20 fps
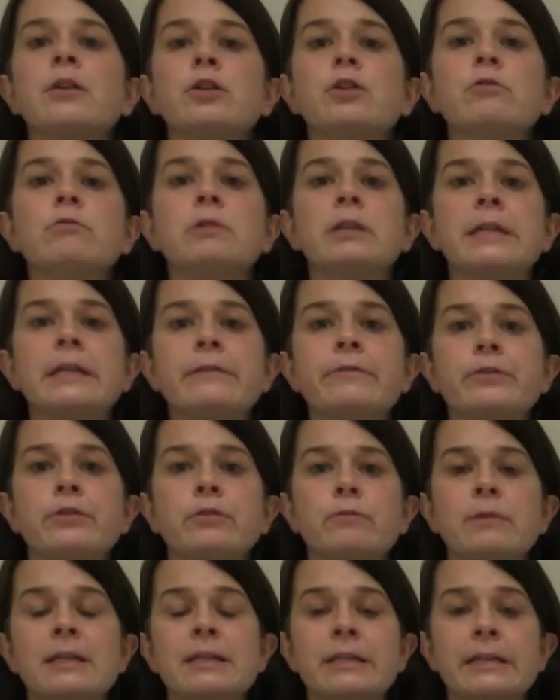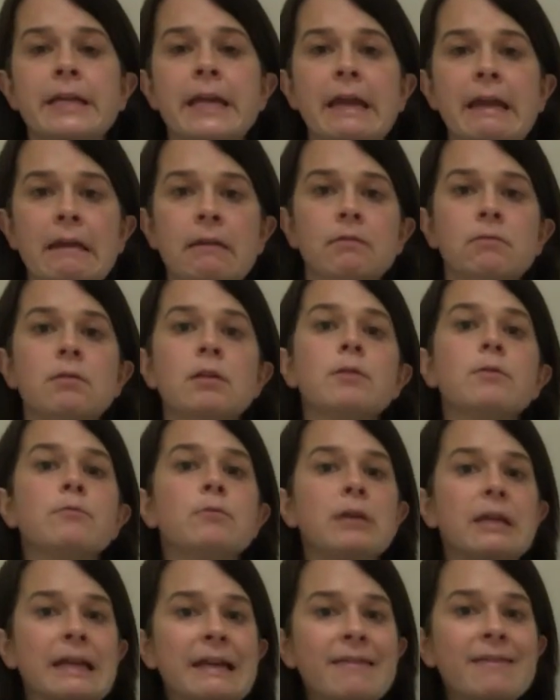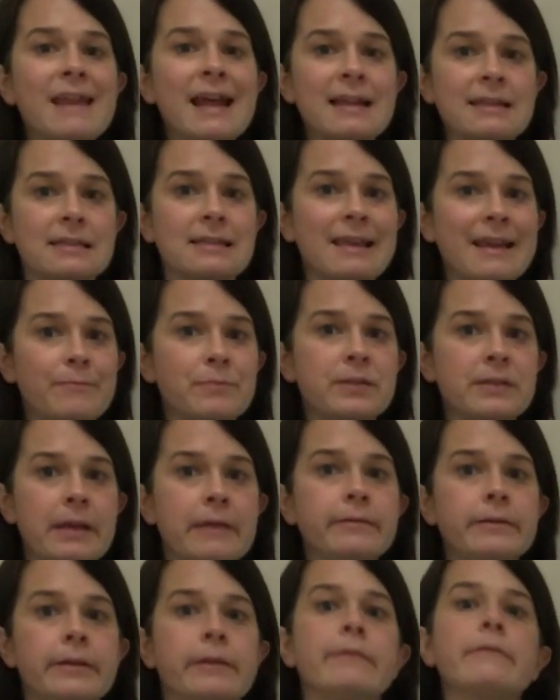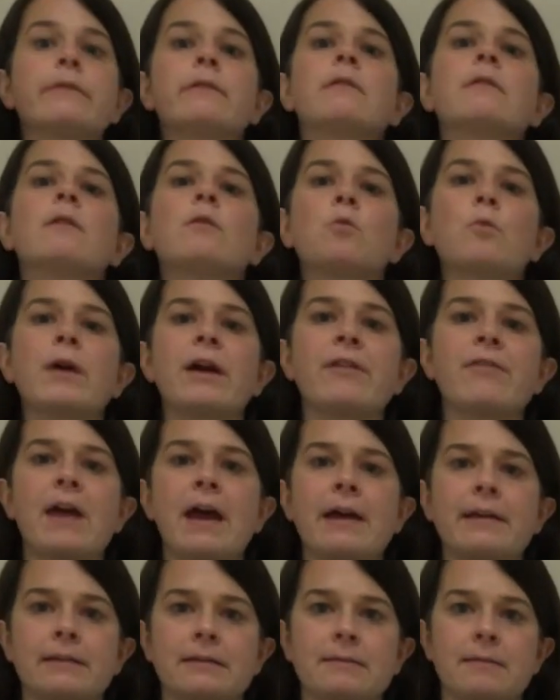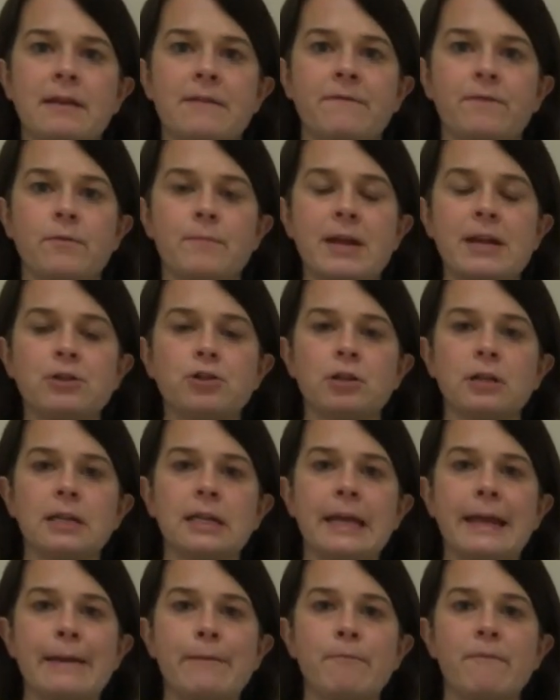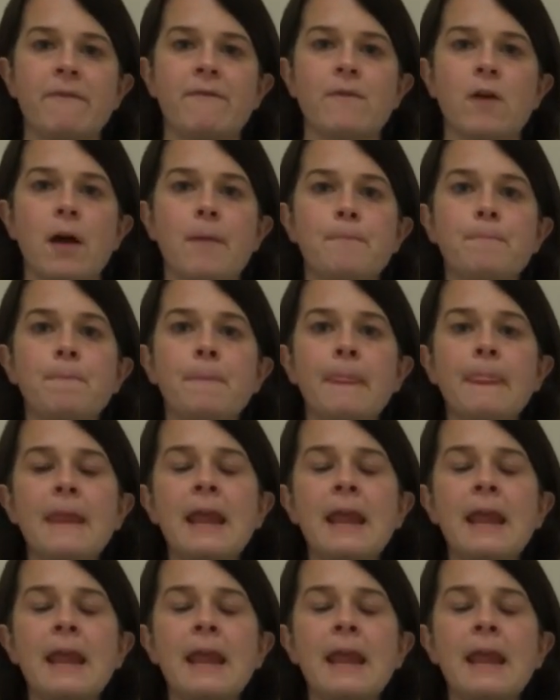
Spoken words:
you need to indicate in that same sentence where that information came from.